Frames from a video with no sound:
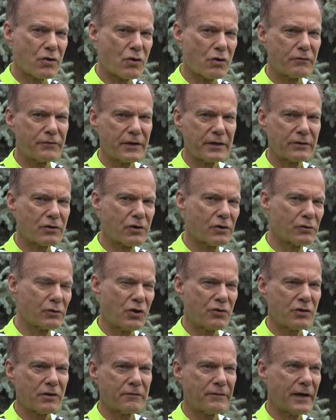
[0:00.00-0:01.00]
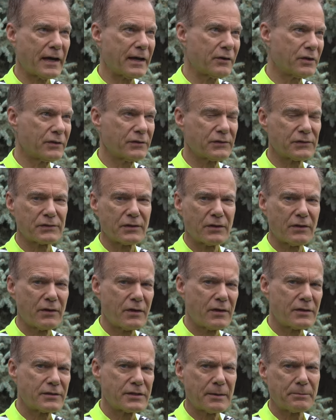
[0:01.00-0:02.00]
COVID coronavirus
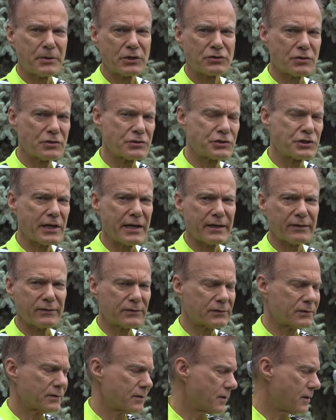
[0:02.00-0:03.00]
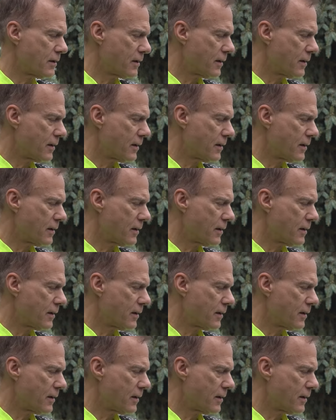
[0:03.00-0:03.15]
temperature checks.